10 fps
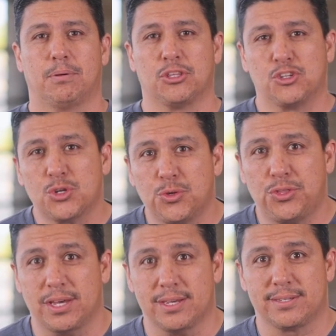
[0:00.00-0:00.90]
But the
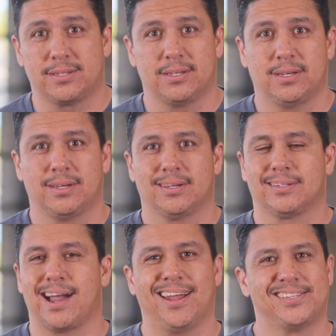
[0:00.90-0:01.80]
truth is,
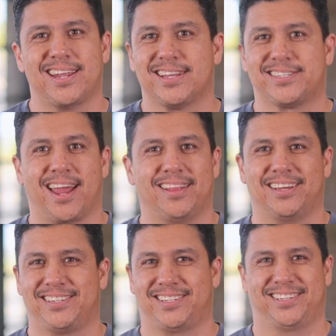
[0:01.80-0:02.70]
God is not
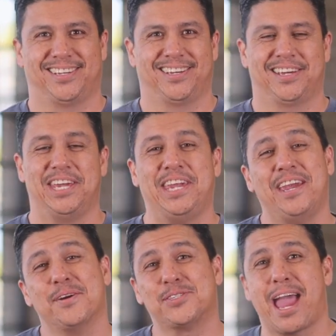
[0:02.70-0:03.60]
silent. He
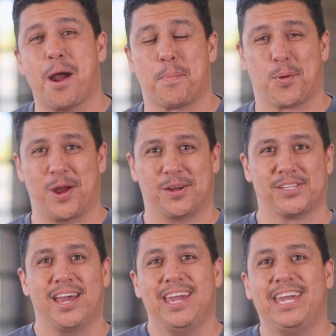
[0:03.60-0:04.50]
hears our
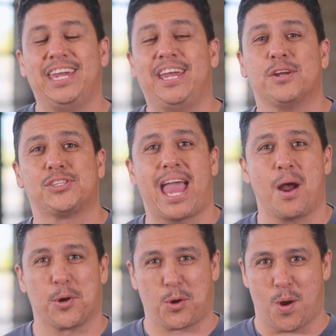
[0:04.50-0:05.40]
prayers. He hears
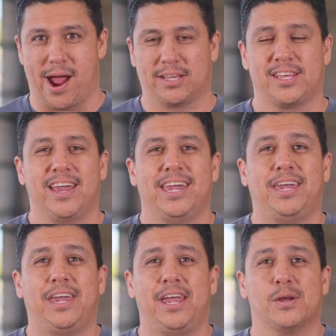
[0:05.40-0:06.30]
our cries.
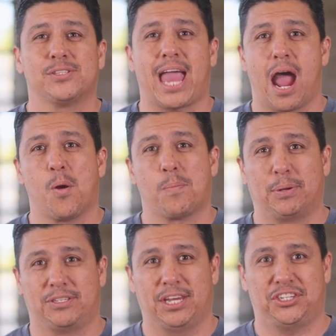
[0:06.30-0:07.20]
He hears our
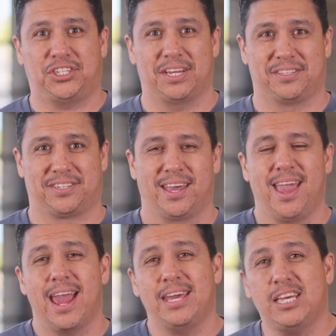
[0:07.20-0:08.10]
petitions,
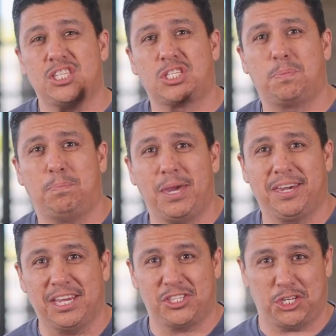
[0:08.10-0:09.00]
and He's
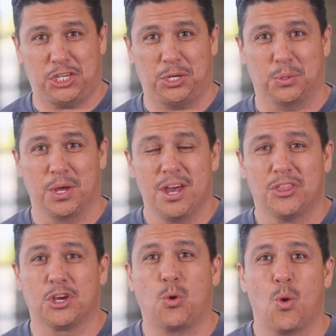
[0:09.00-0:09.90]
speaking to you.
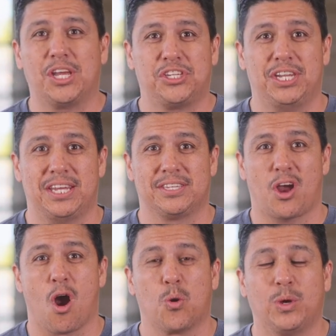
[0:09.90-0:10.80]
The question is
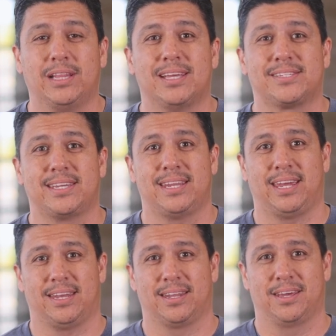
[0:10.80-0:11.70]
are we
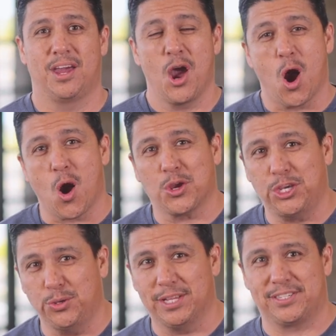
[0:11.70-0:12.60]
listening? Are
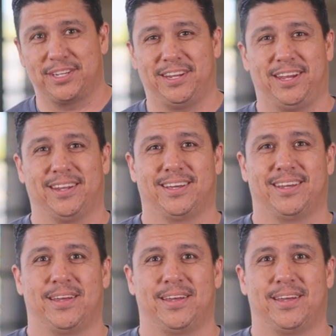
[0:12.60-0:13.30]
you listening?